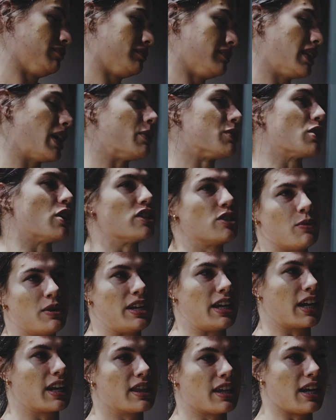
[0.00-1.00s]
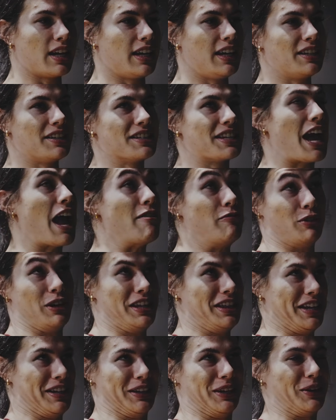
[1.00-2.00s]
that was also a Nick thing. He does
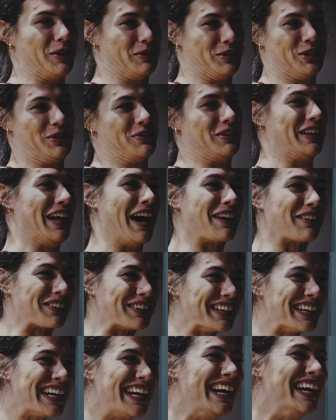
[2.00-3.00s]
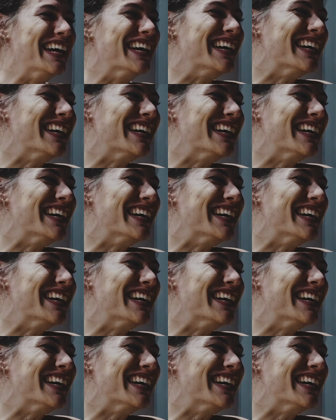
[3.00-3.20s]
everything like unilaterally.